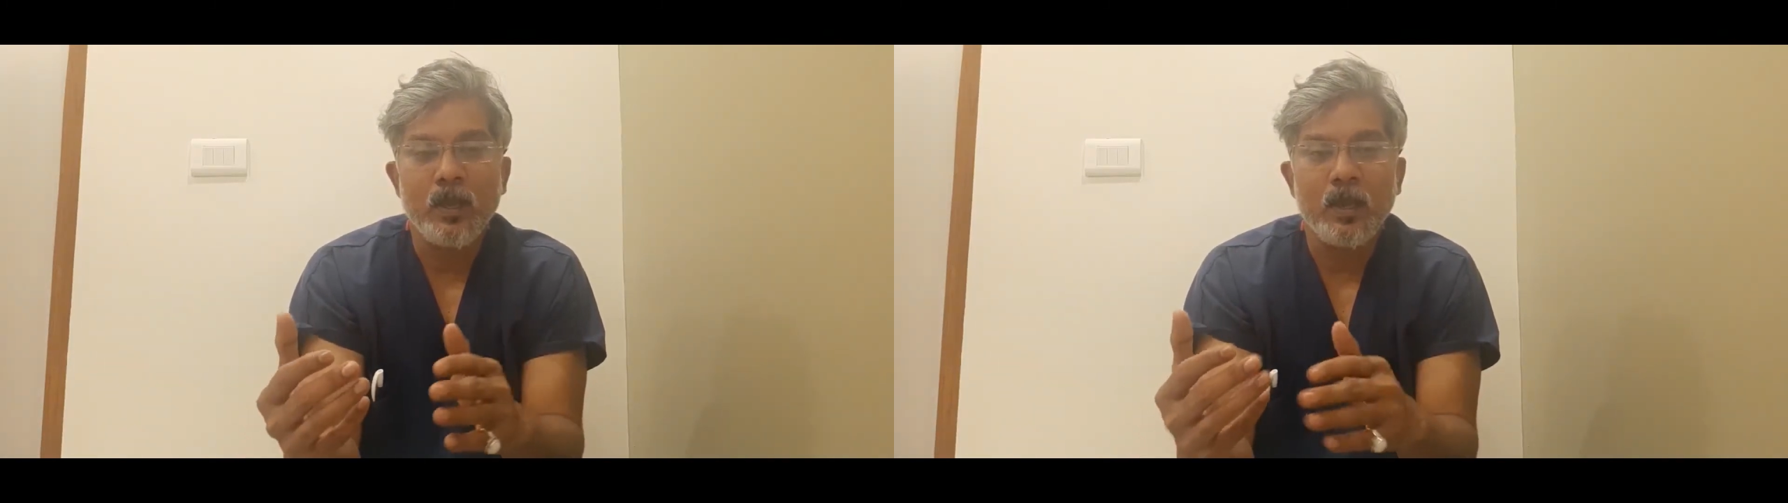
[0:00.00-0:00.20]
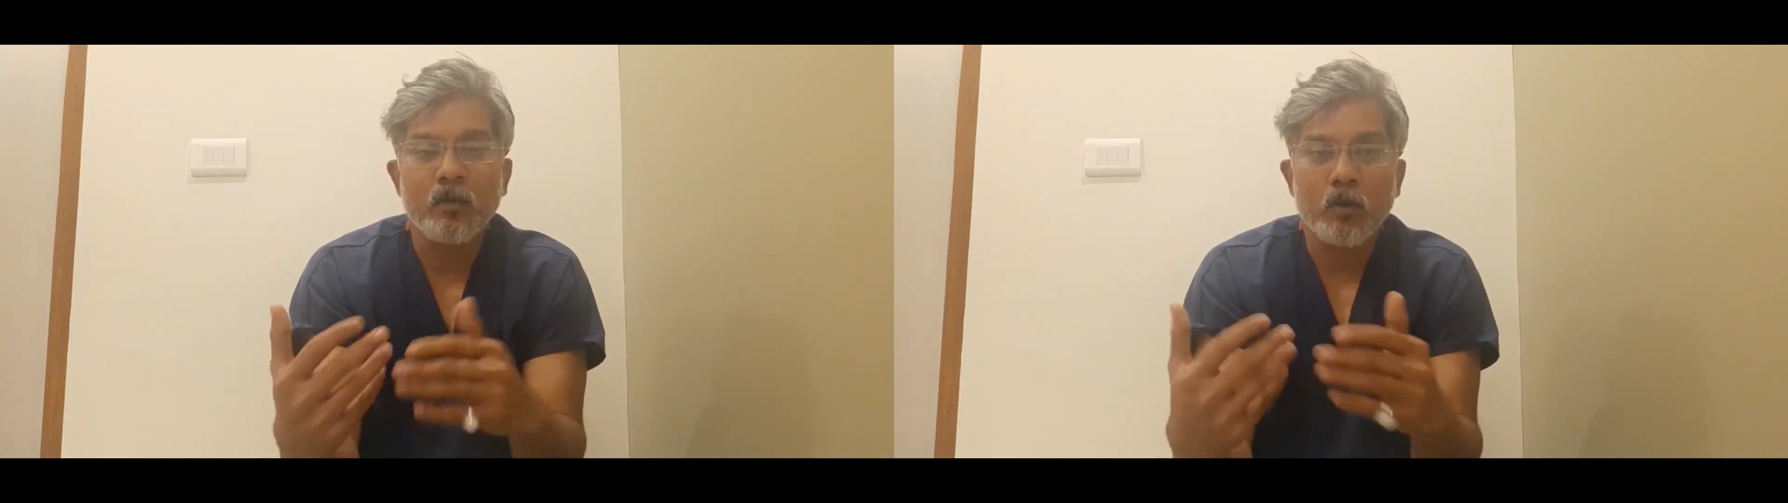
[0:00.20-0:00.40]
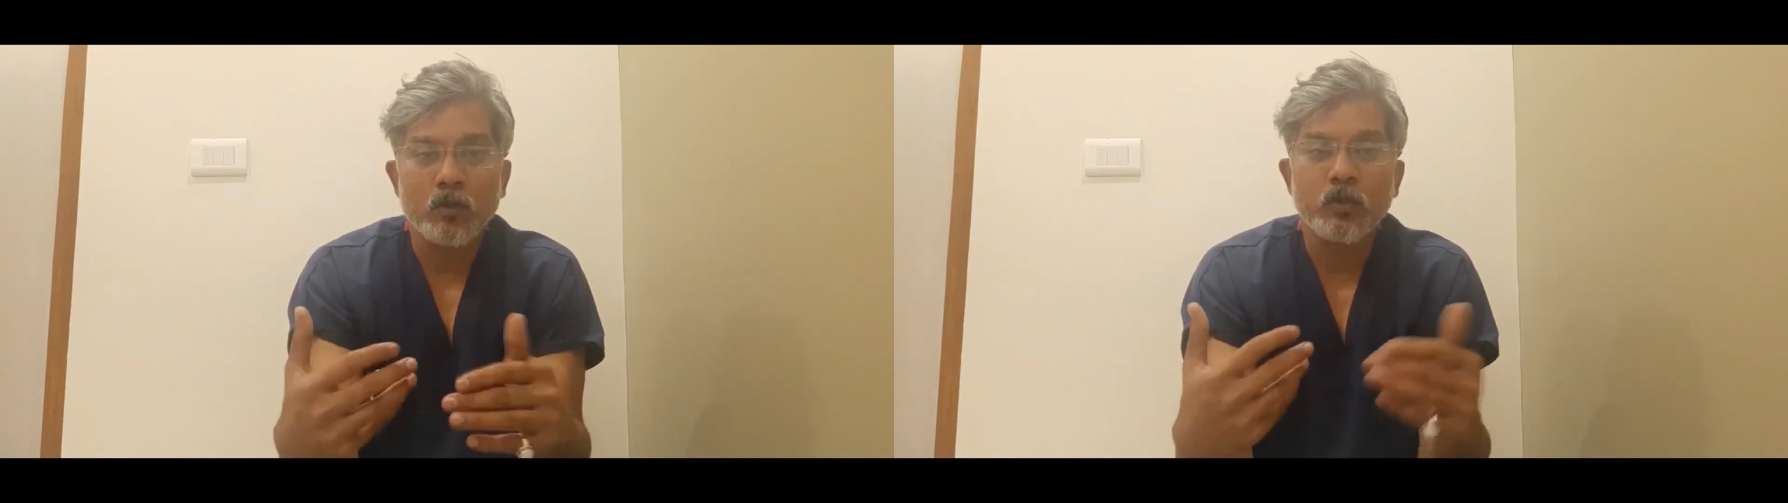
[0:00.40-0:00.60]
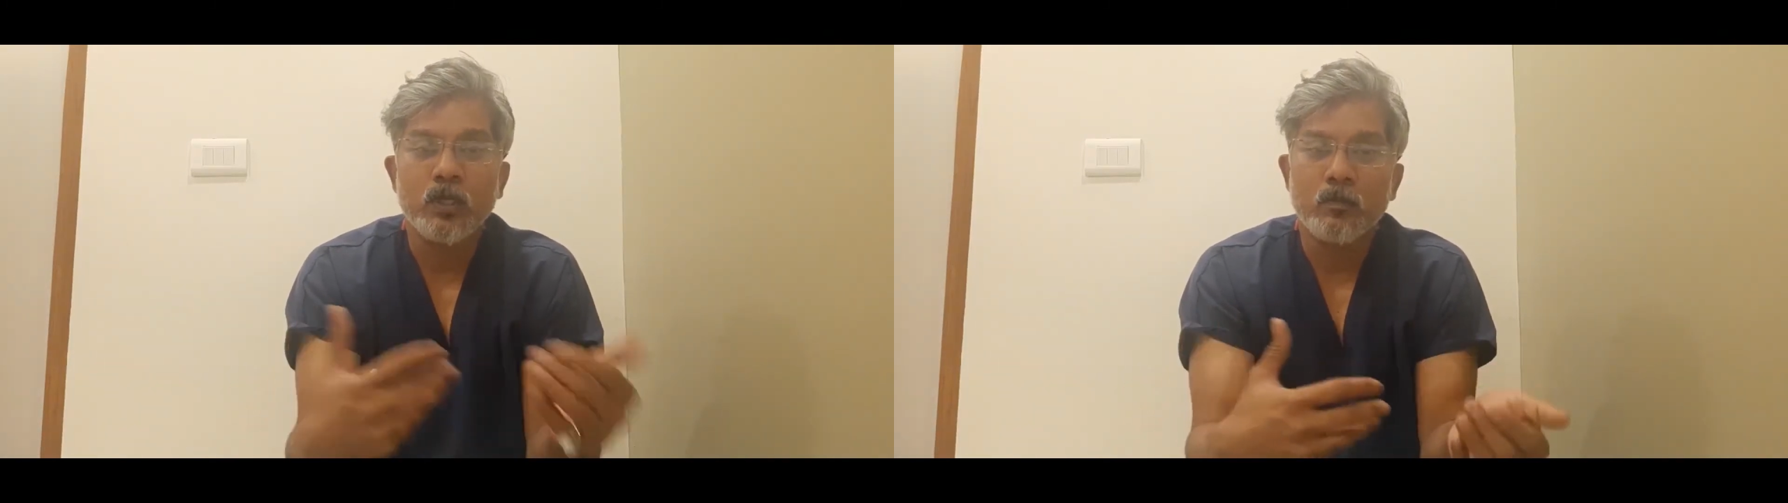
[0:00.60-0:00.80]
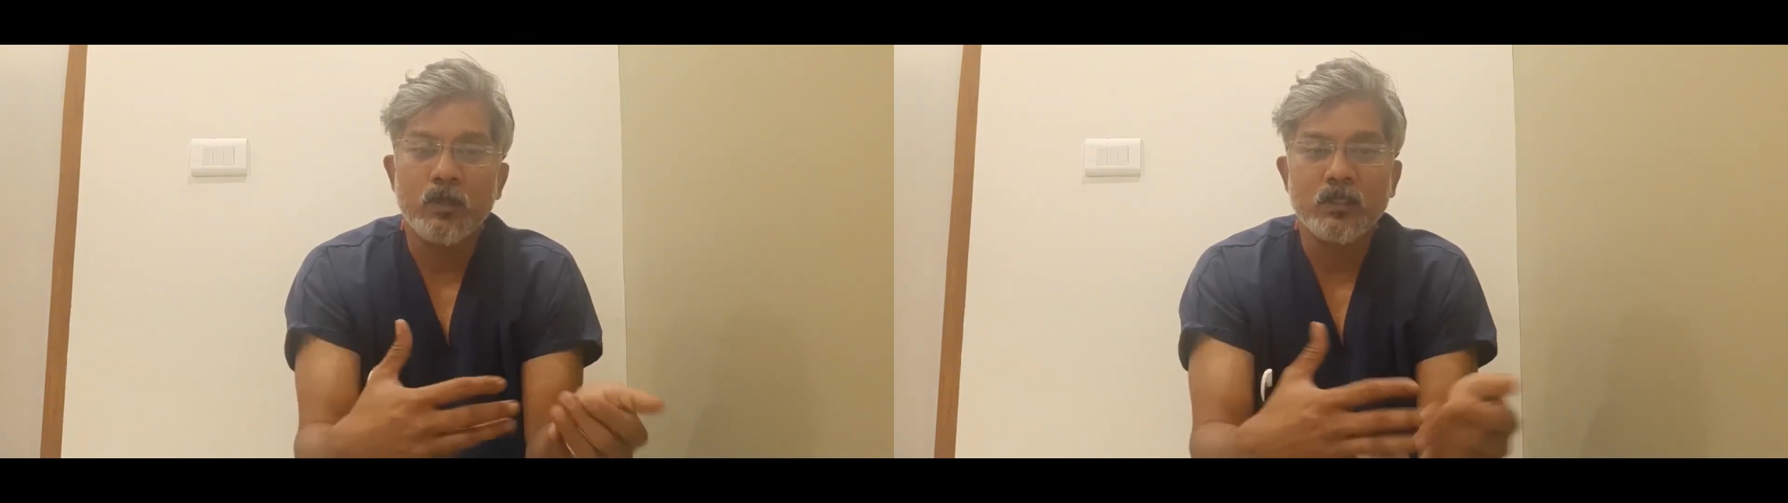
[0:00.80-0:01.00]
and also
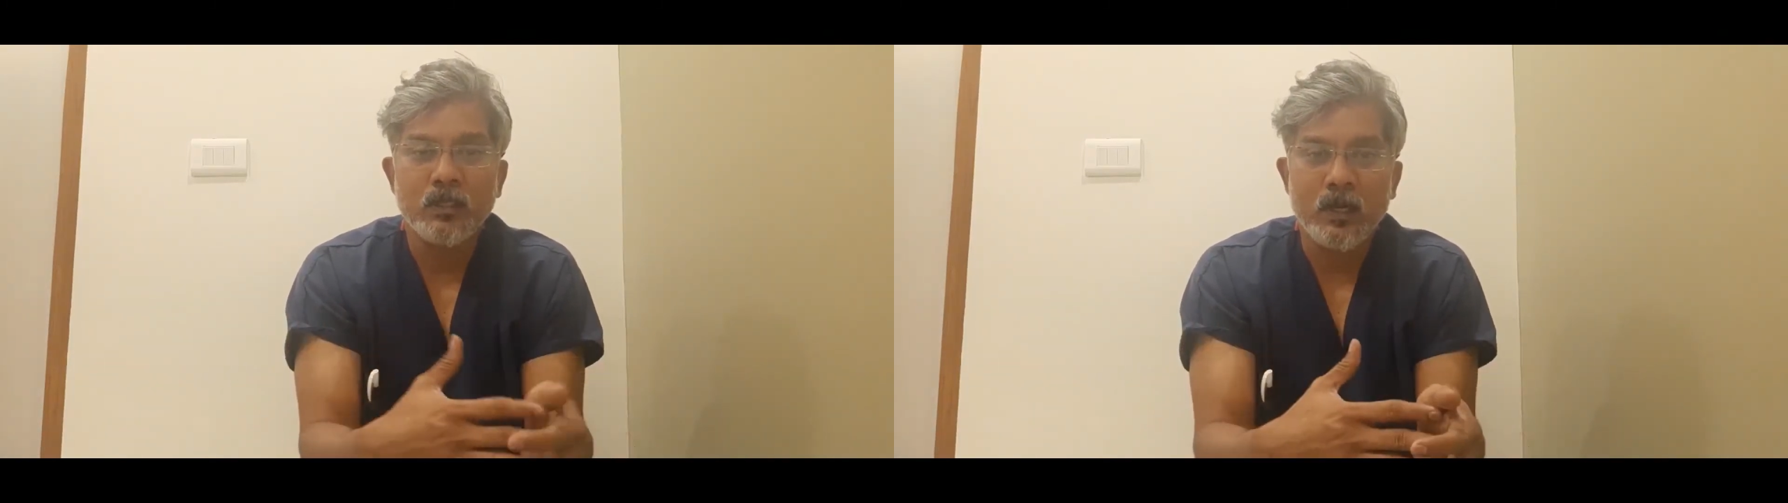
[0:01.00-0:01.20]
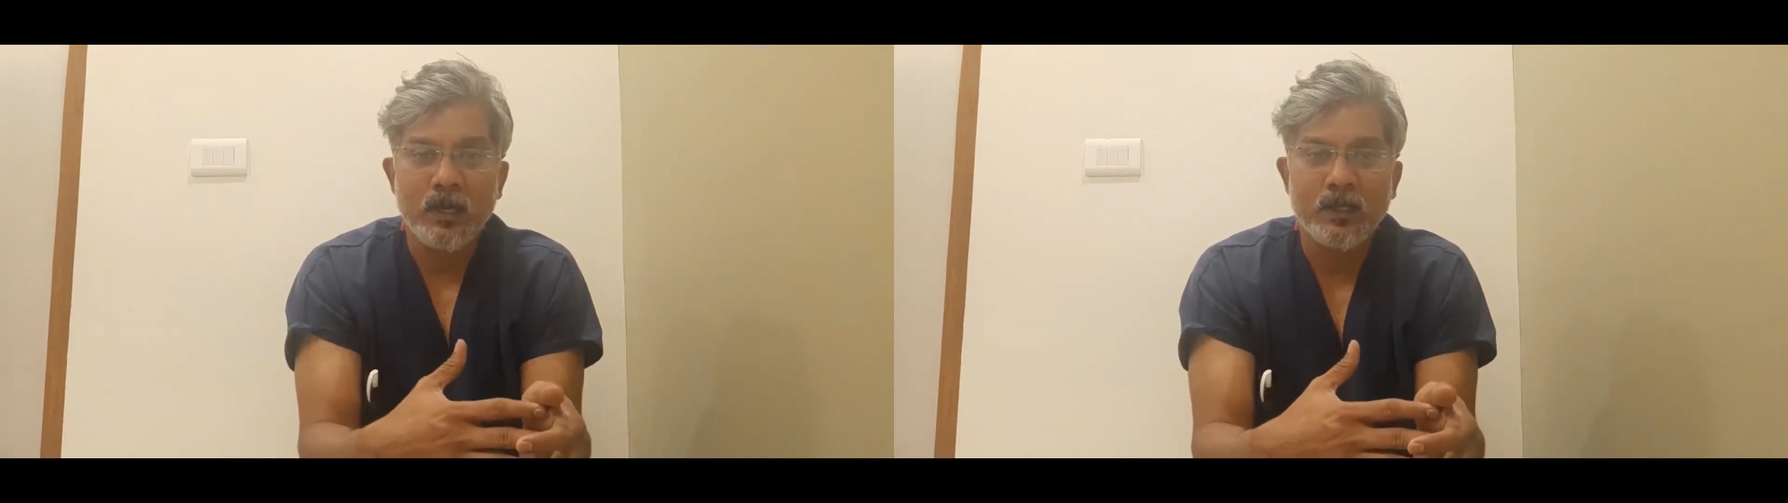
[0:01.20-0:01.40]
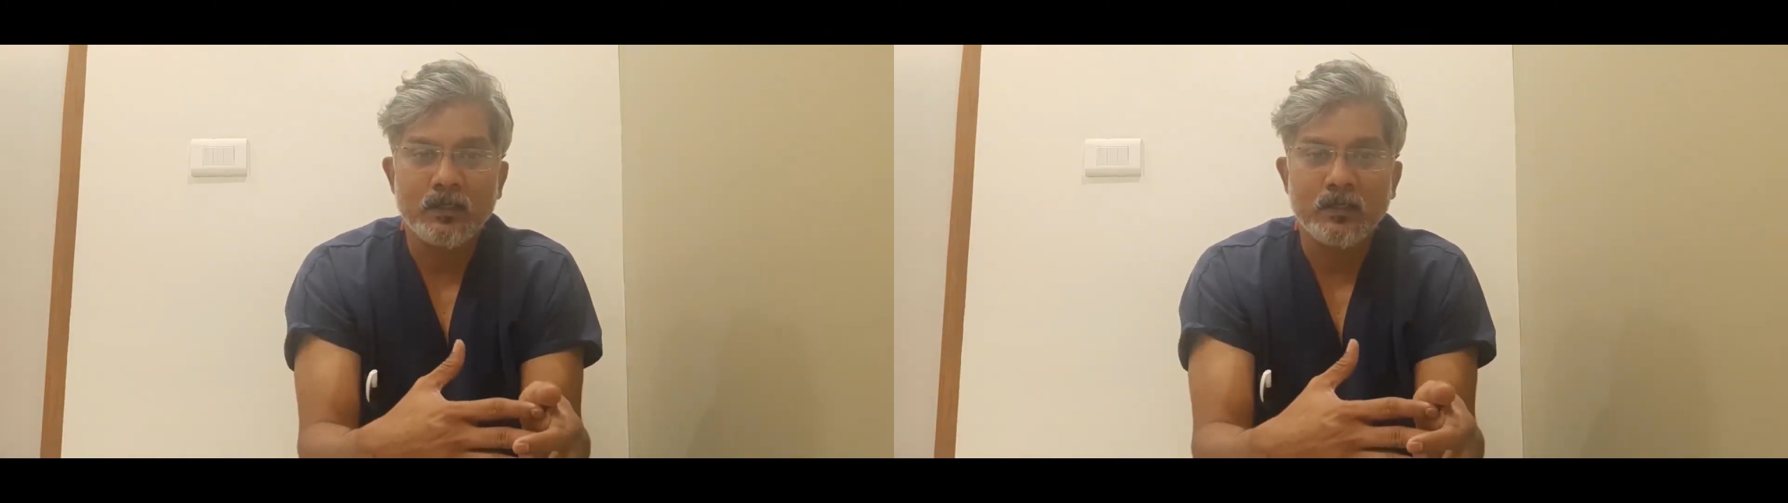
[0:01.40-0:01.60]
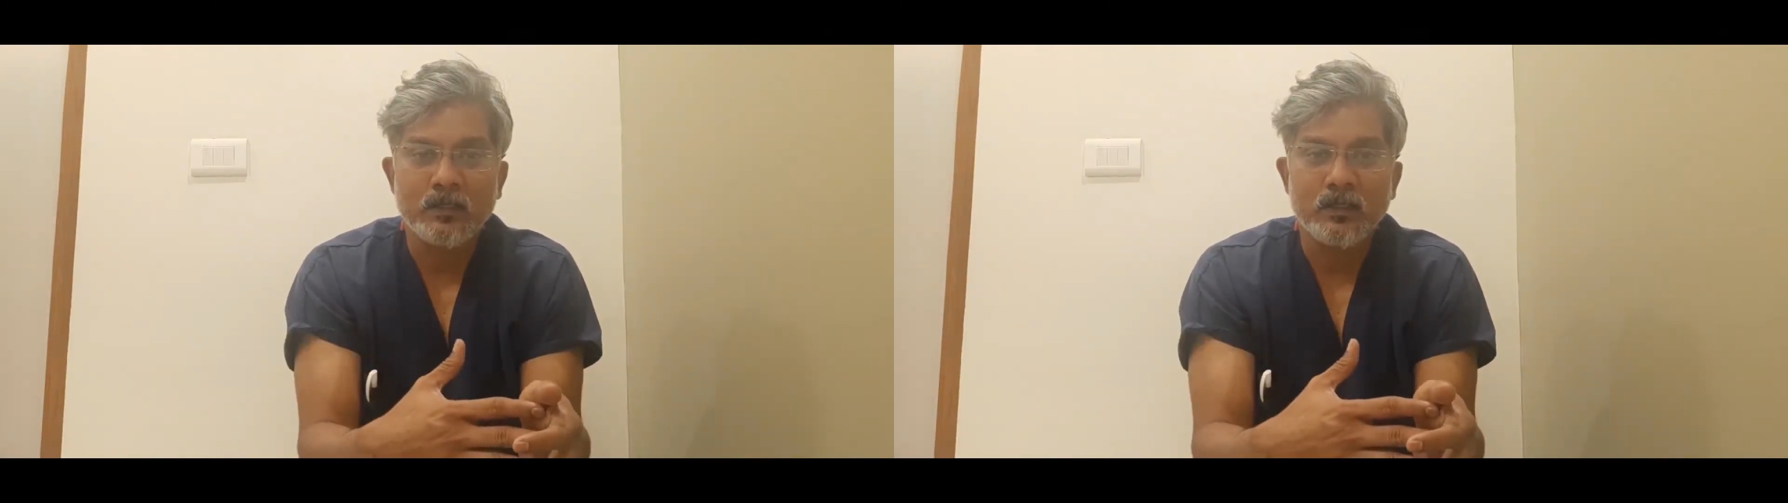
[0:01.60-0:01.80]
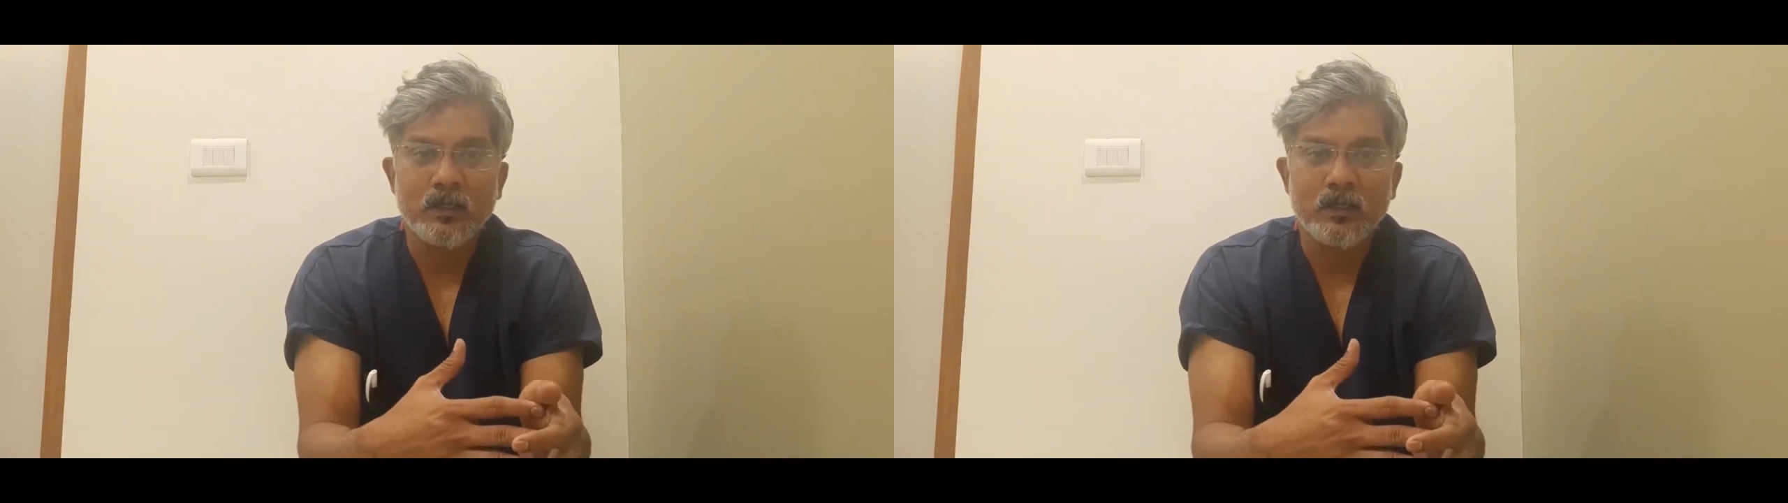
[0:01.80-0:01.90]
numbness in the legs.